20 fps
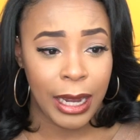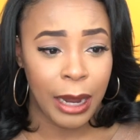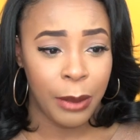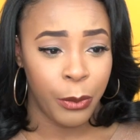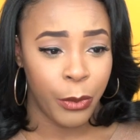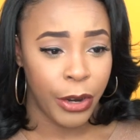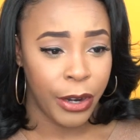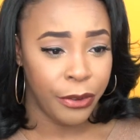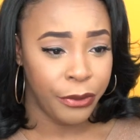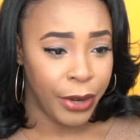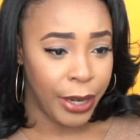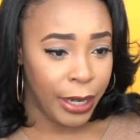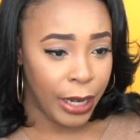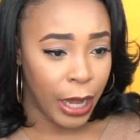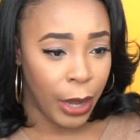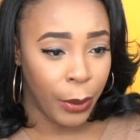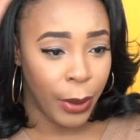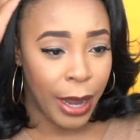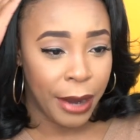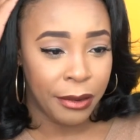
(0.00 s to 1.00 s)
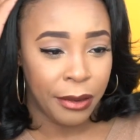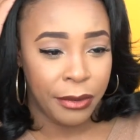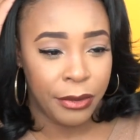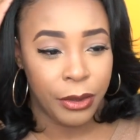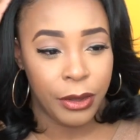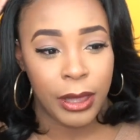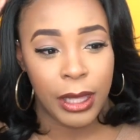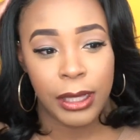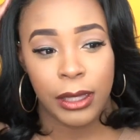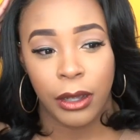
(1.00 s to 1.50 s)
that I'm wearing right now, I
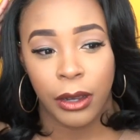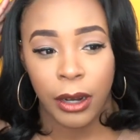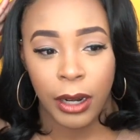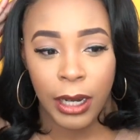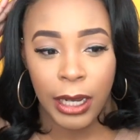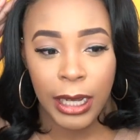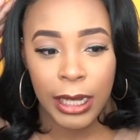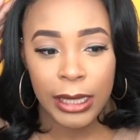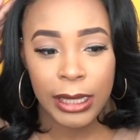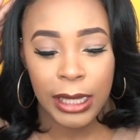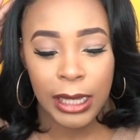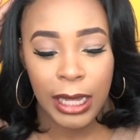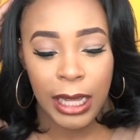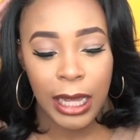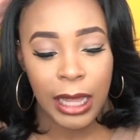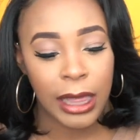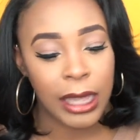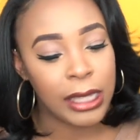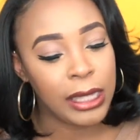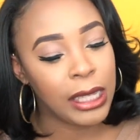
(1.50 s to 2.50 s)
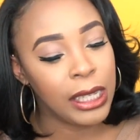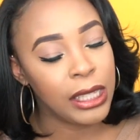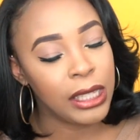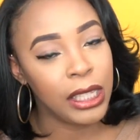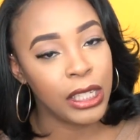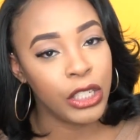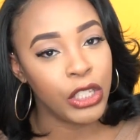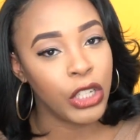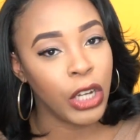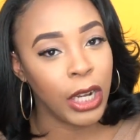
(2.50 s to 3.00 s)
reviewed this earlier today. This is
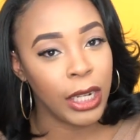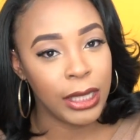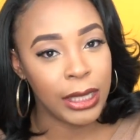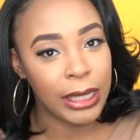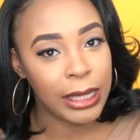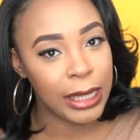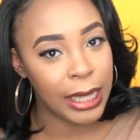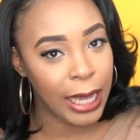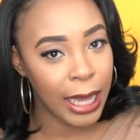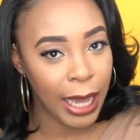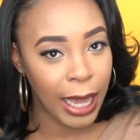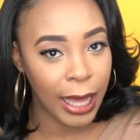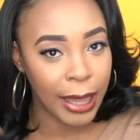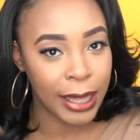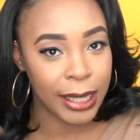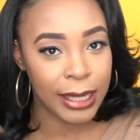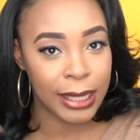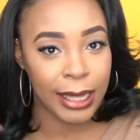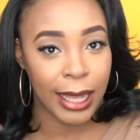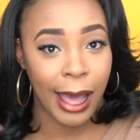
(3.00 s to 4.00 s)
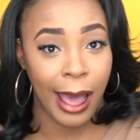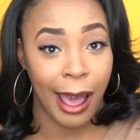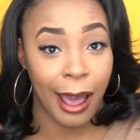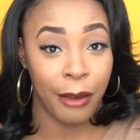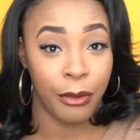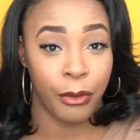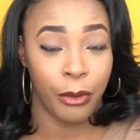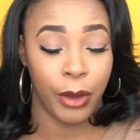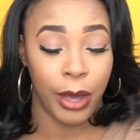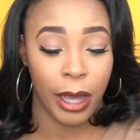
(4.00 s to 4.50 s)
the Shantae. This is a
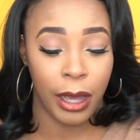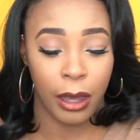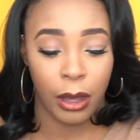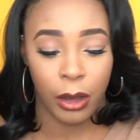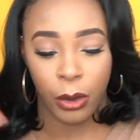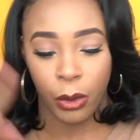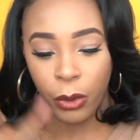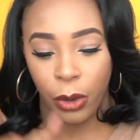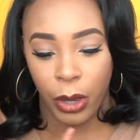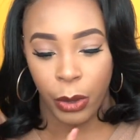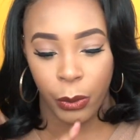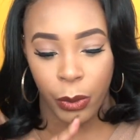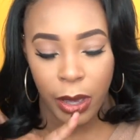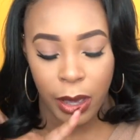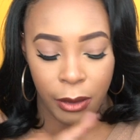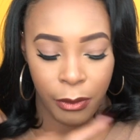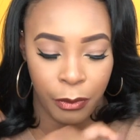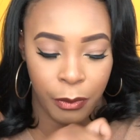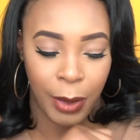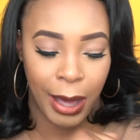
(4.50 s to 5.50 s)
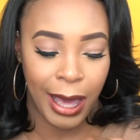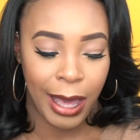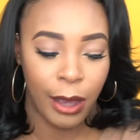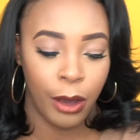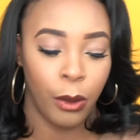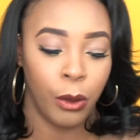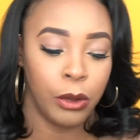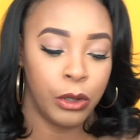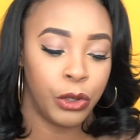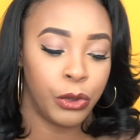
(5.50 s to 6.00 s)
halfway quick weave
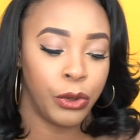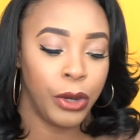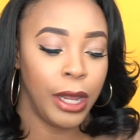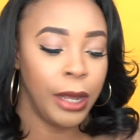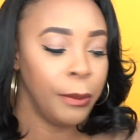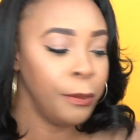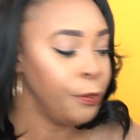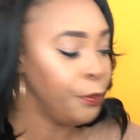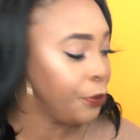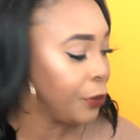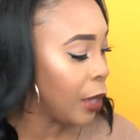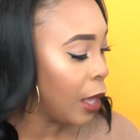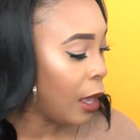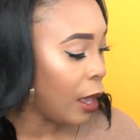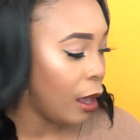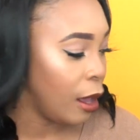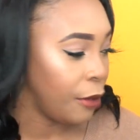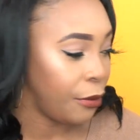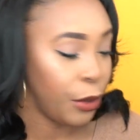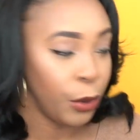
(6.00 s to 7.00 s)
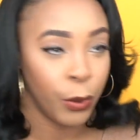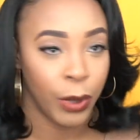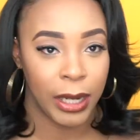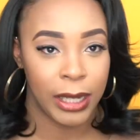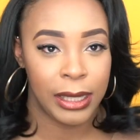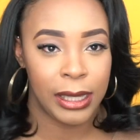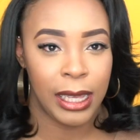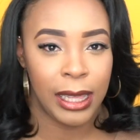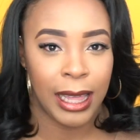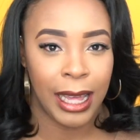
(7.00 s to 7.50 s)
by Outre. If you want
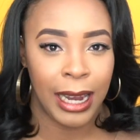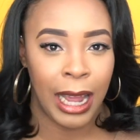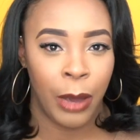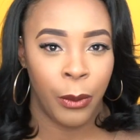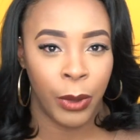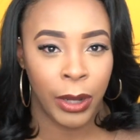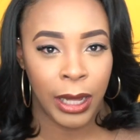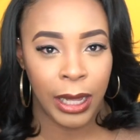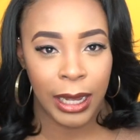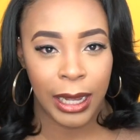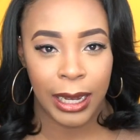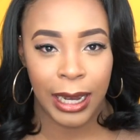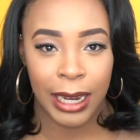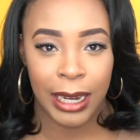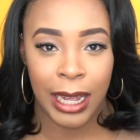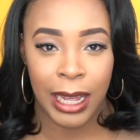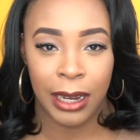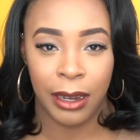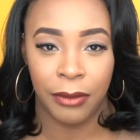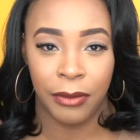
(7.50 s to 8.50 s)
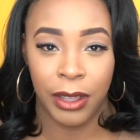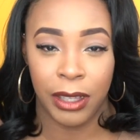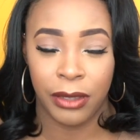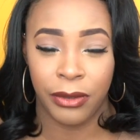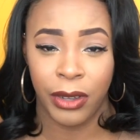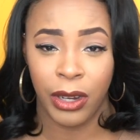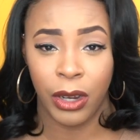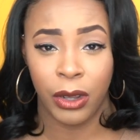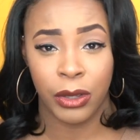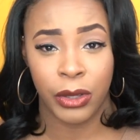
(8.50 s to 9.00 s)
to see that, I will link it at the end of
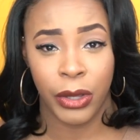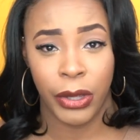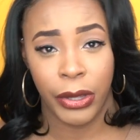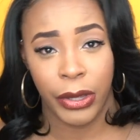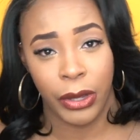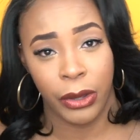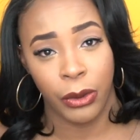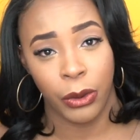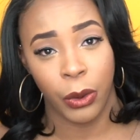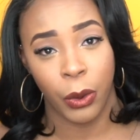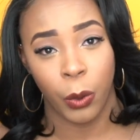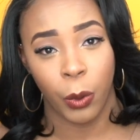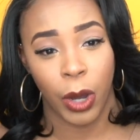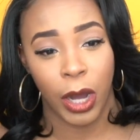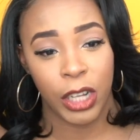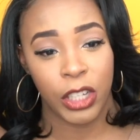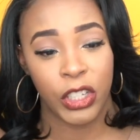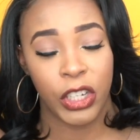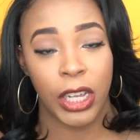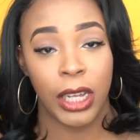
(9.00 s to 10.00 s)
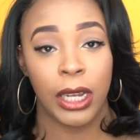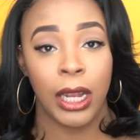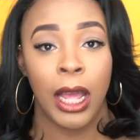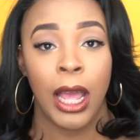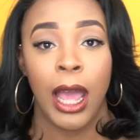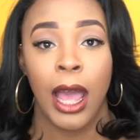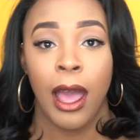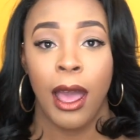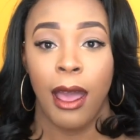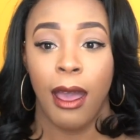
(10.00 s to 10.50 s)
this video so you can go watch it.
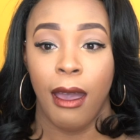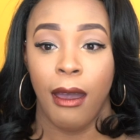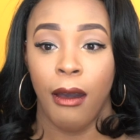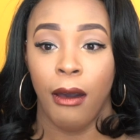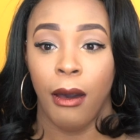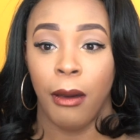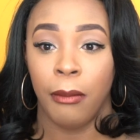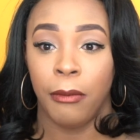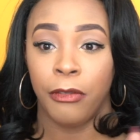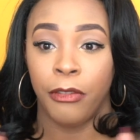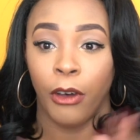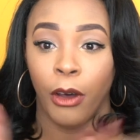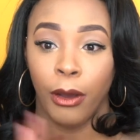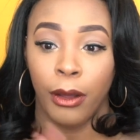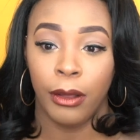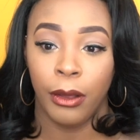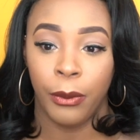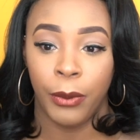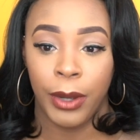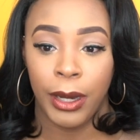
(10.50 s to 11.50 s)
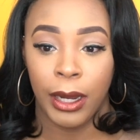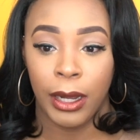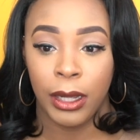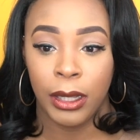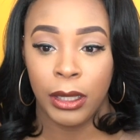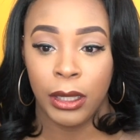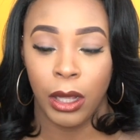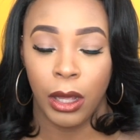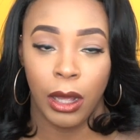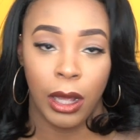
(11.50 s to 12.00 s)
Um, for all the
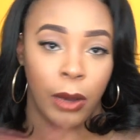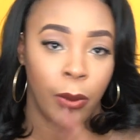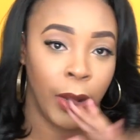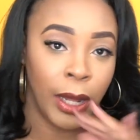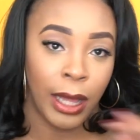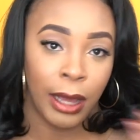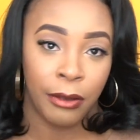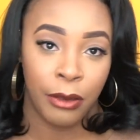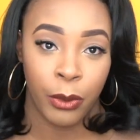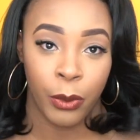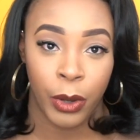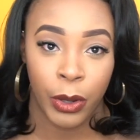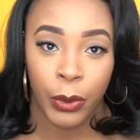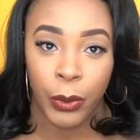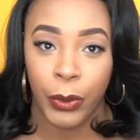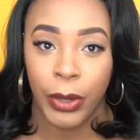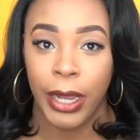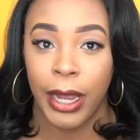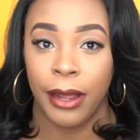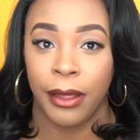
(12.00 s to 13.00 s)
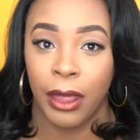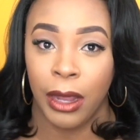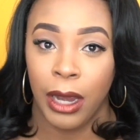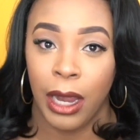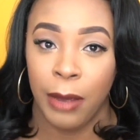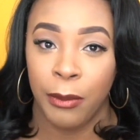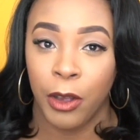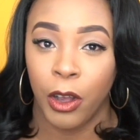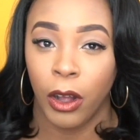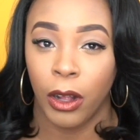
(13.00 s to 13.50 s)
winners, well everyone who hear the
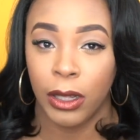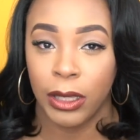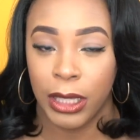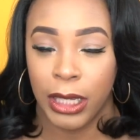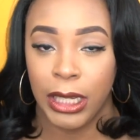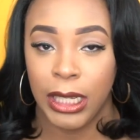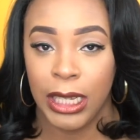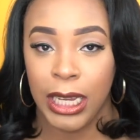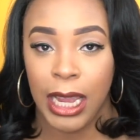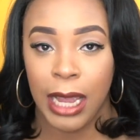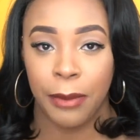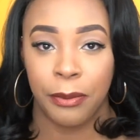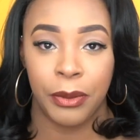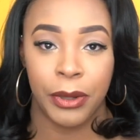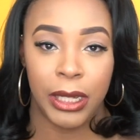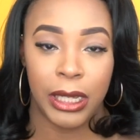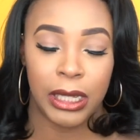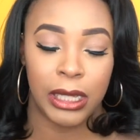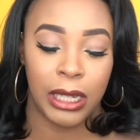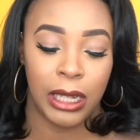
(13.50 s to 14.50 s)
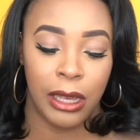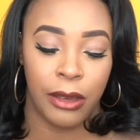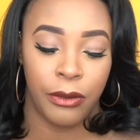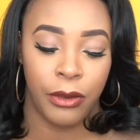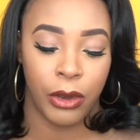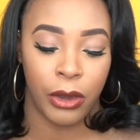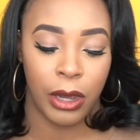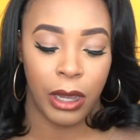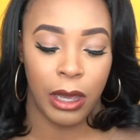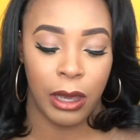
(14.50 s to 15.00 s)
name call today please
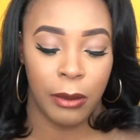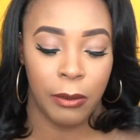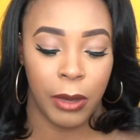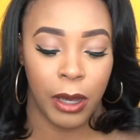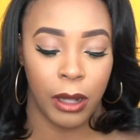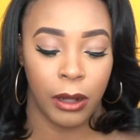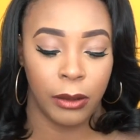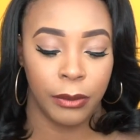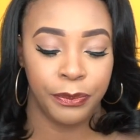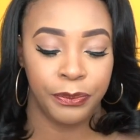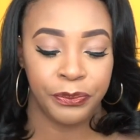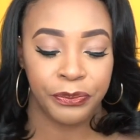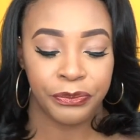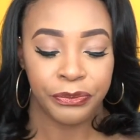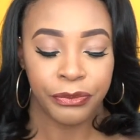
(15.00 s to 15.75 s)
leave your email